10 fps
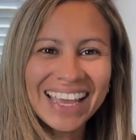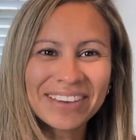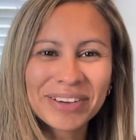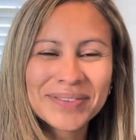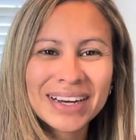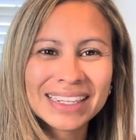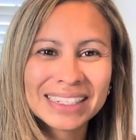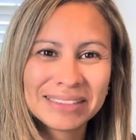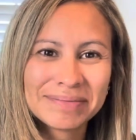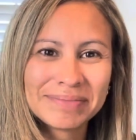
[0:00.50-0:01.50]

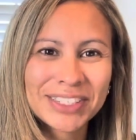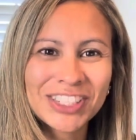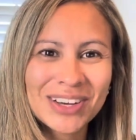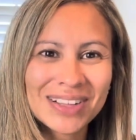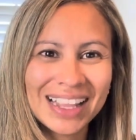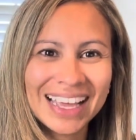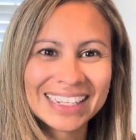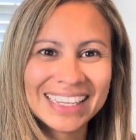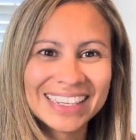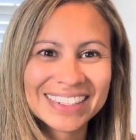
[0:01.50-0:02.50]
everyone, Michelle
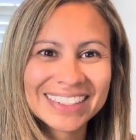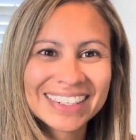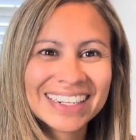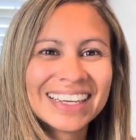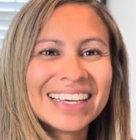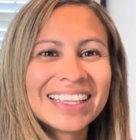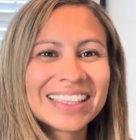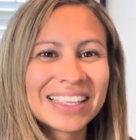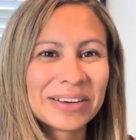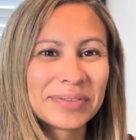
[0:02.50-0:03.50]
Klein here,
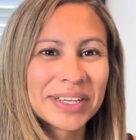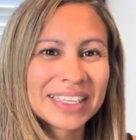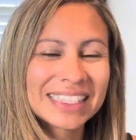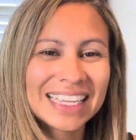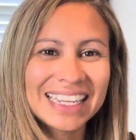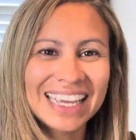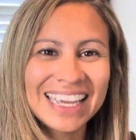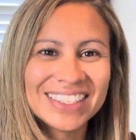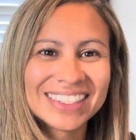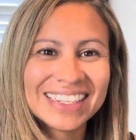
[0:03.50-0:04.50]
the real estate
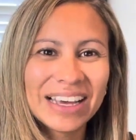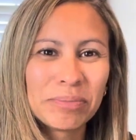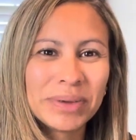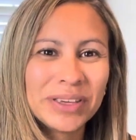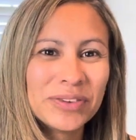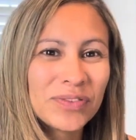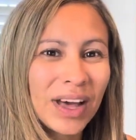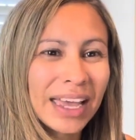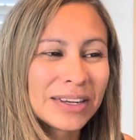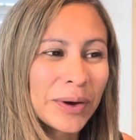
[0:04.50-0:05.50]
agent helping you
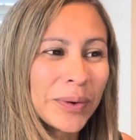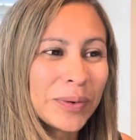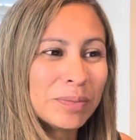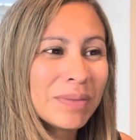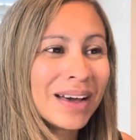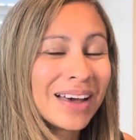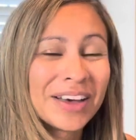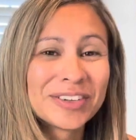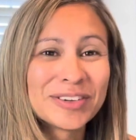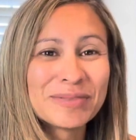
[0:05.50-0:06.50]
find home,
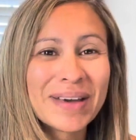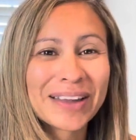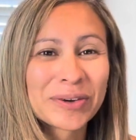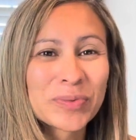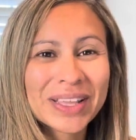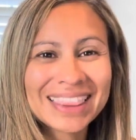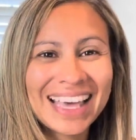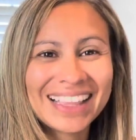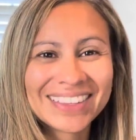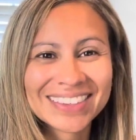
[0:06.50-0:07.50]
no matter what
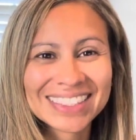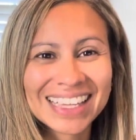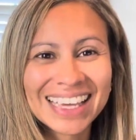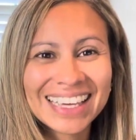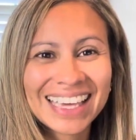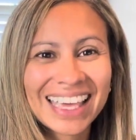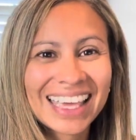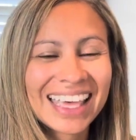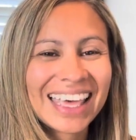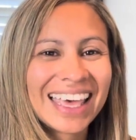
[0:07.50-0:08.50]
that looks like.
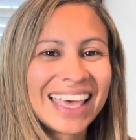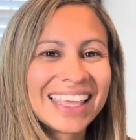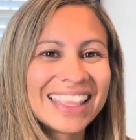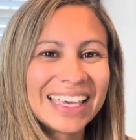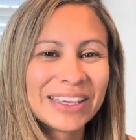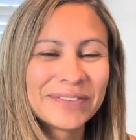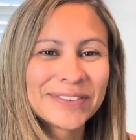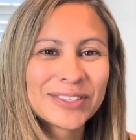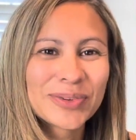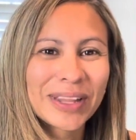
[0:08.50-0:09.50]
Thank you
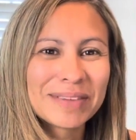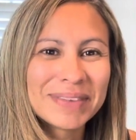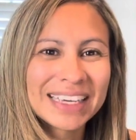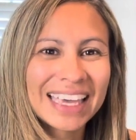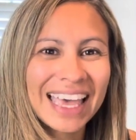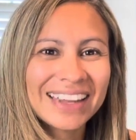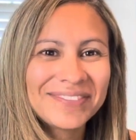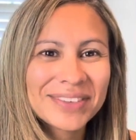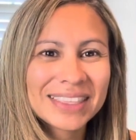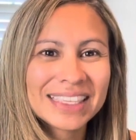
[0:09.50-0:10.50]
for joining me again
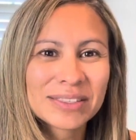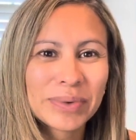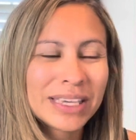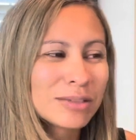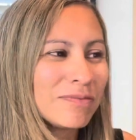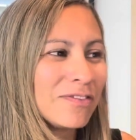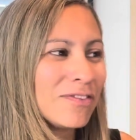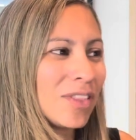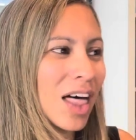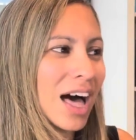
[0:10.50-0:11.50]
for this week's
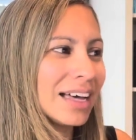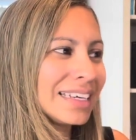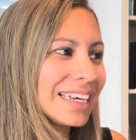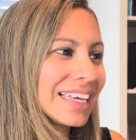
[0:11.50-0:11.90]
vlog.